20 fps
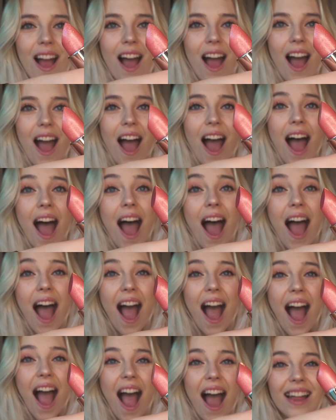Ah,
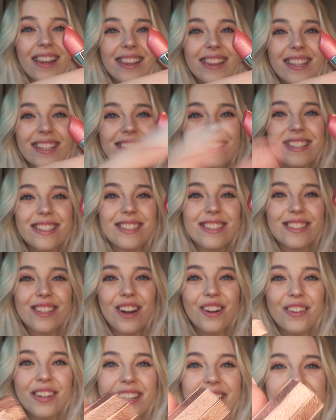this is
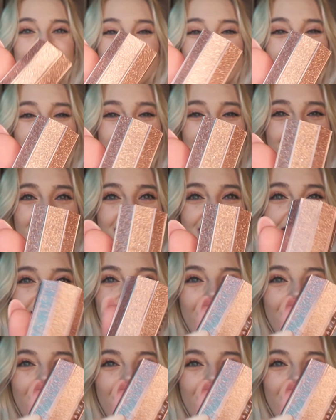so cute.